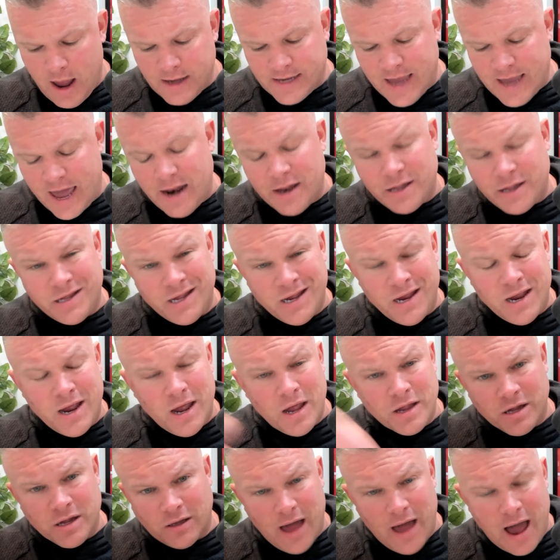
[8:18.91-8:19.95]
Tennessee
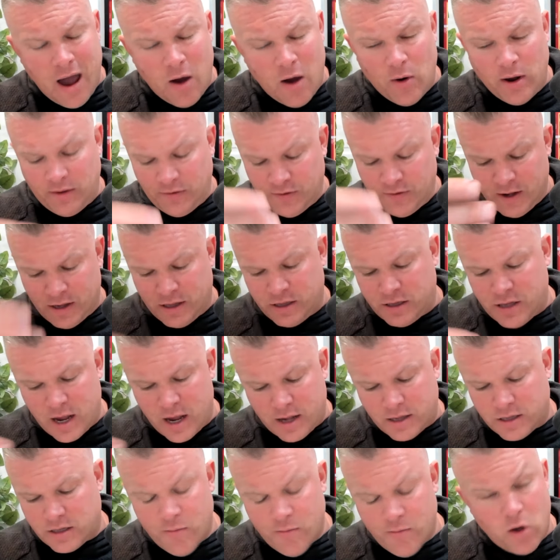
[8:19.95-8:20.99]
is allowing the
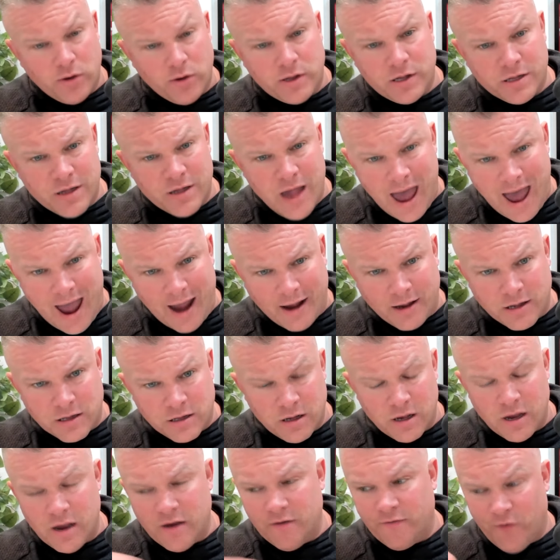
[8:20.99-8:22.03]
sixth most sacks
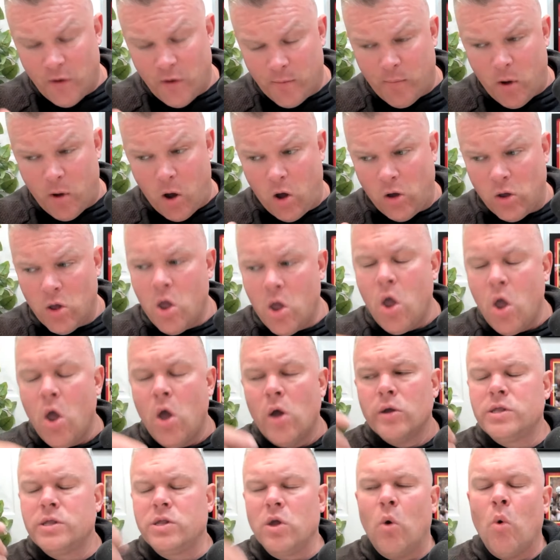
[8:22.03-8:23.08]
in football.
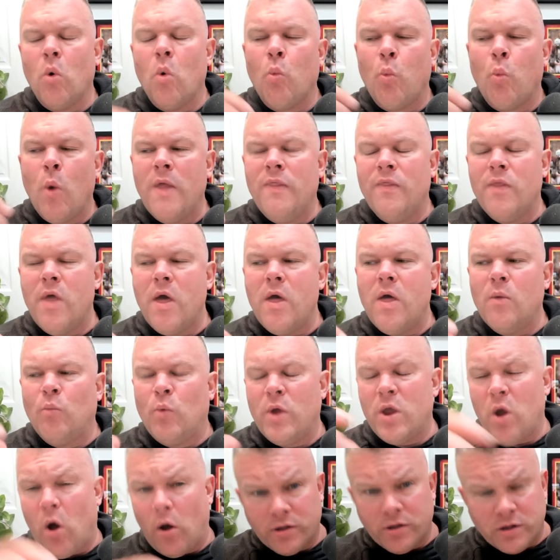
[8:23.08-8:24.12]
So when
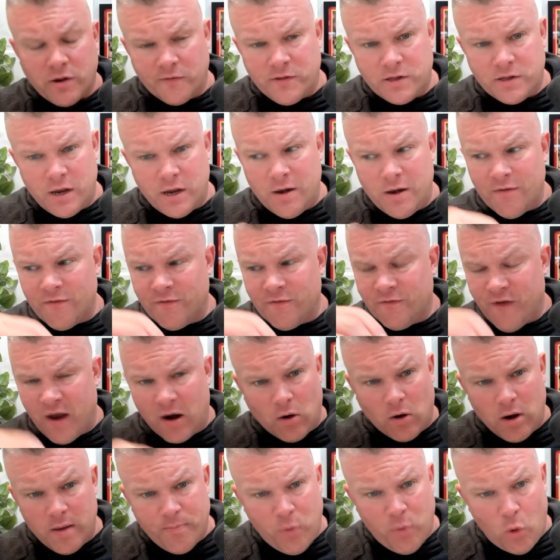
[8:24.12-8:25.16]
we also have seen
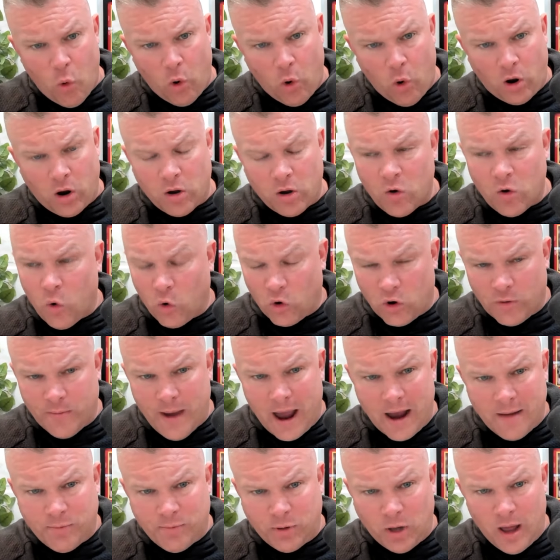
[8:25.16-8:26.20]
very poor
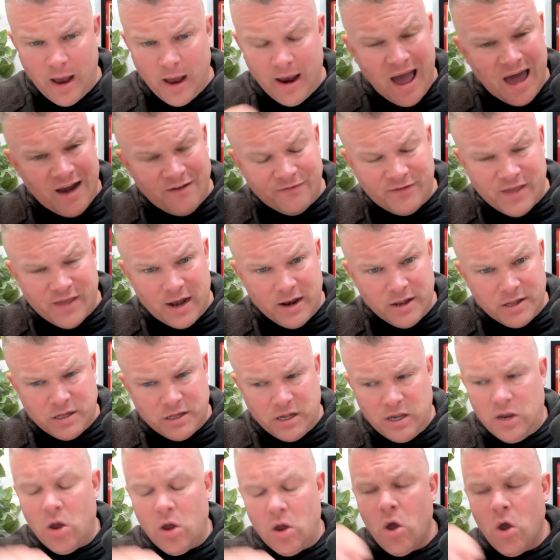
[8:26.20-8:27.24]
quarterback play out of
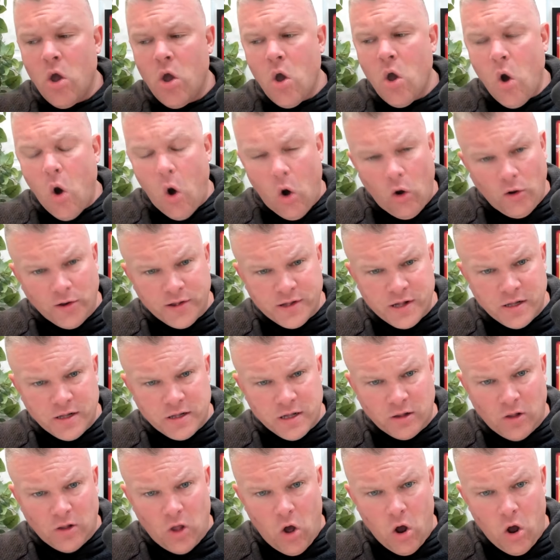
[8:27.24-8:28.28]
Tennessee all
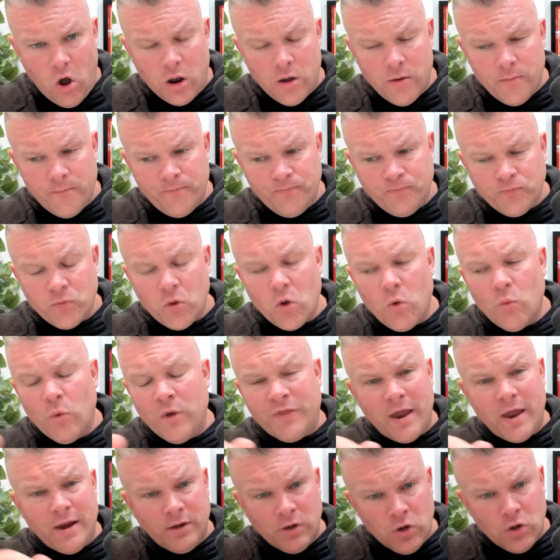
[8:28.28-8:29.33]
season long, with
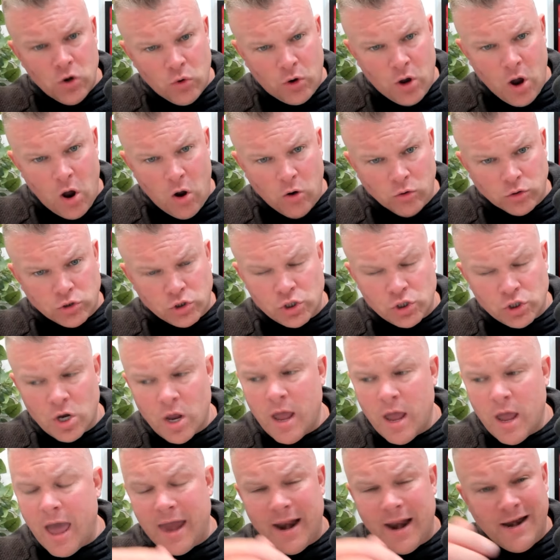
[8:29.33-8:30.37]
a new coach
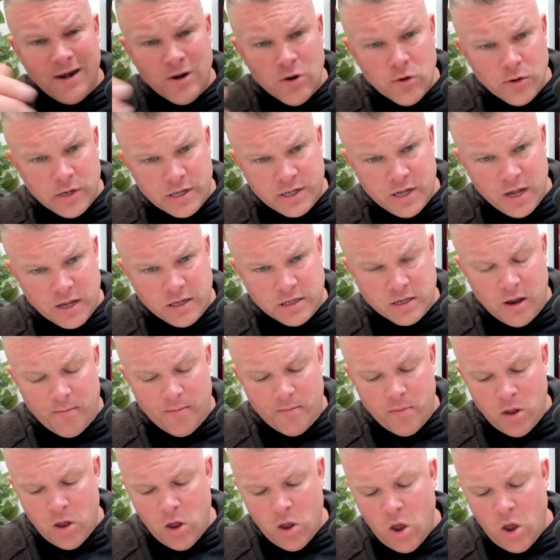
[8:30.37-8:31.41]
and a new
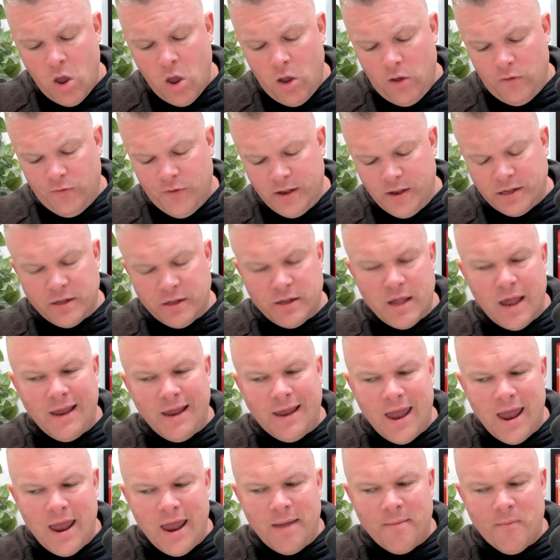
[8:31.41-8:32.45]
system. This is a
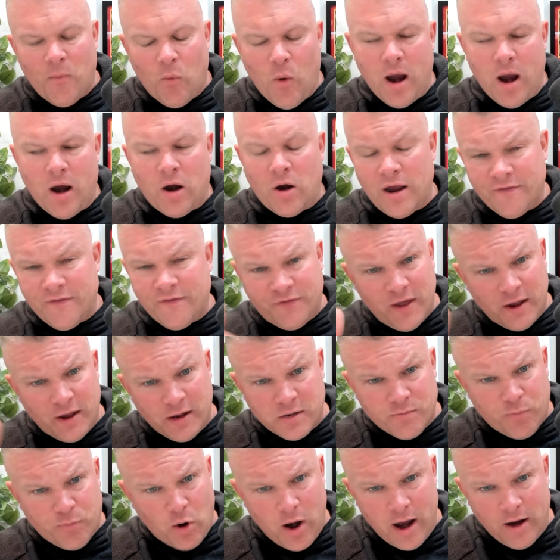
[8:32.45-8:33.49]
game where if
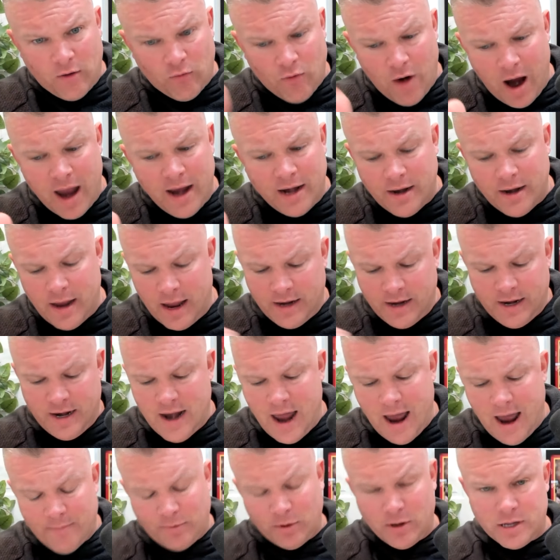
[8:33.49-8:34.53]
things break right,
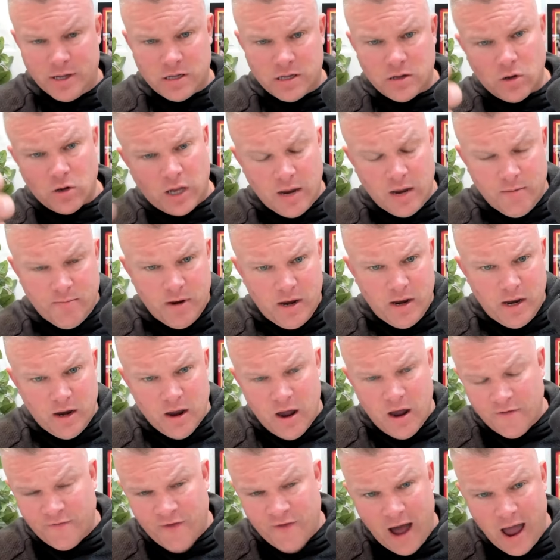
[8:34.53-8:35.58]
Indianapolis can be
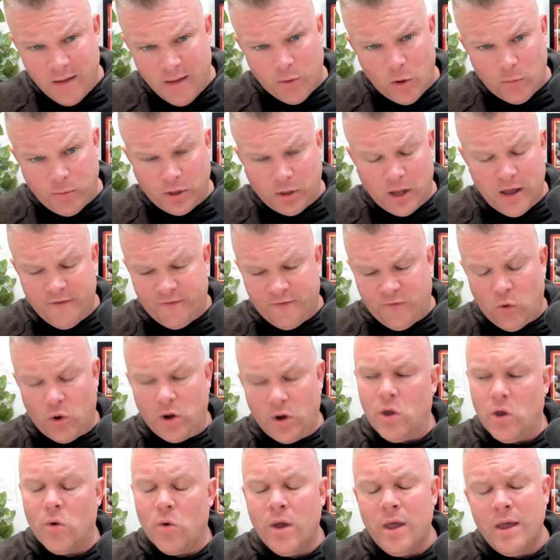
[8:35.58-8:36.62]
a viable play for
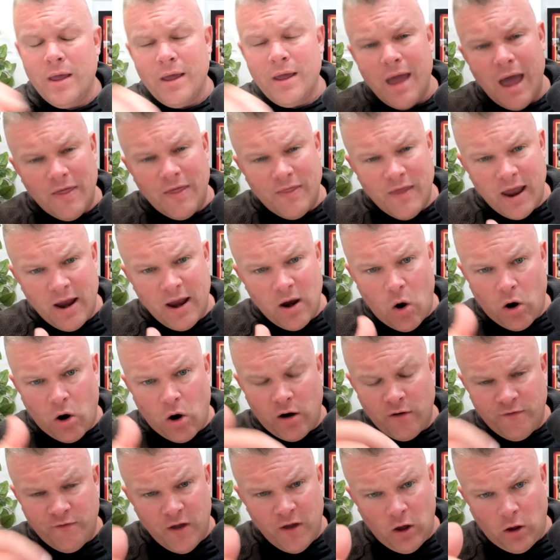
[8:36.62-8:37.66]
you. And they are
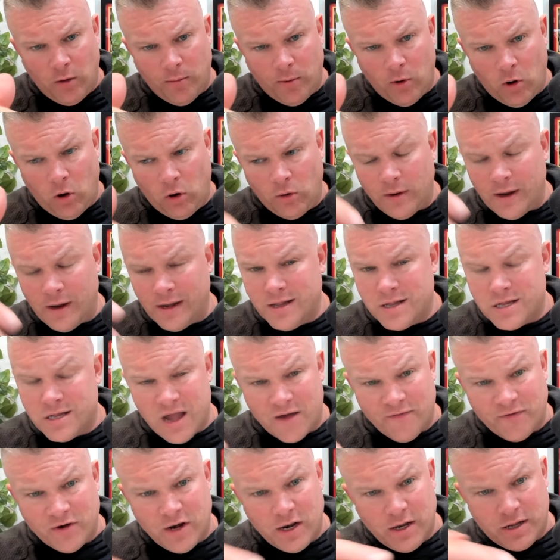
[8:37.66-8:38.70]
available in
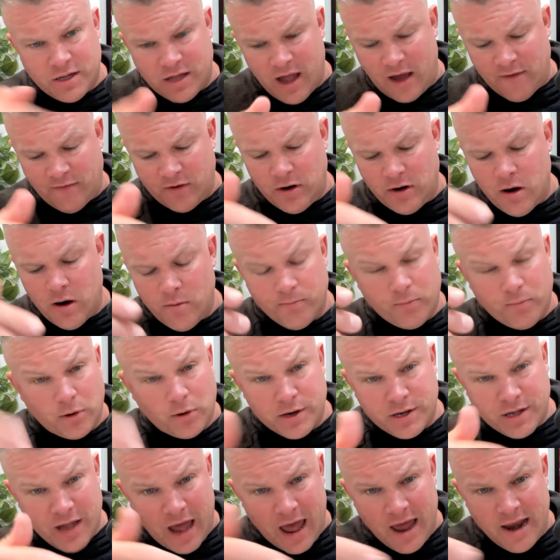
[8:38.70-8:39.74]

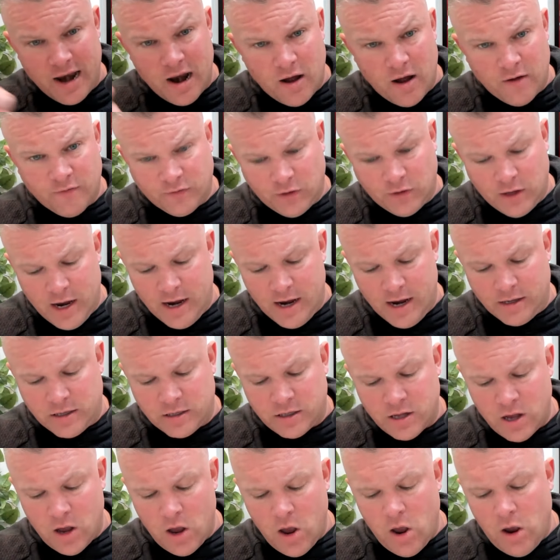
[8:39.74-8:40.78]
77% of leagues.